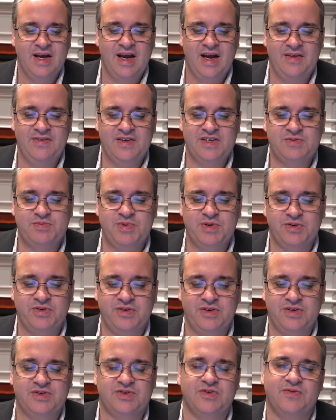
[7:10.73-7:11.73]
And this
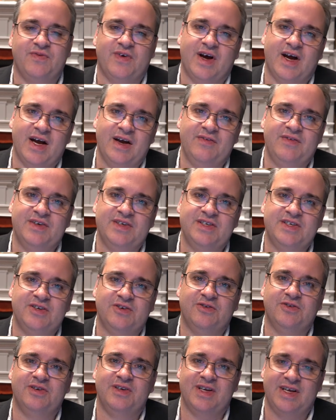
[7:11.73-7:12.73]
building survived
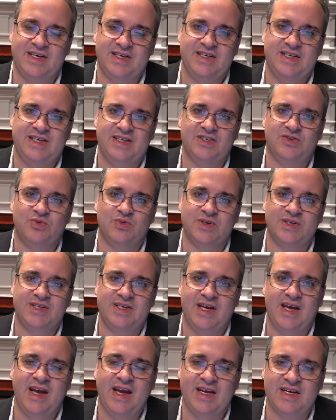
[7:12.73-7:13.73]
until
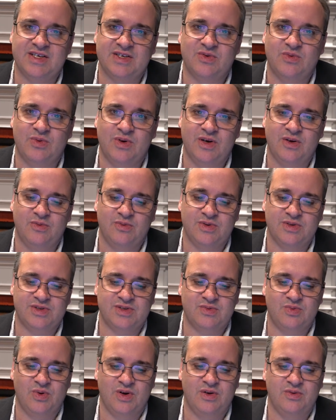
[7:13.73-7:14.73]
1928 when it
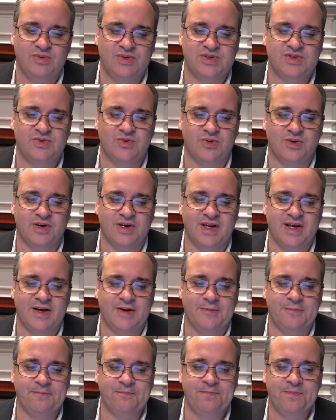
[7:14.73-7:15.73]
was, when it was torn down.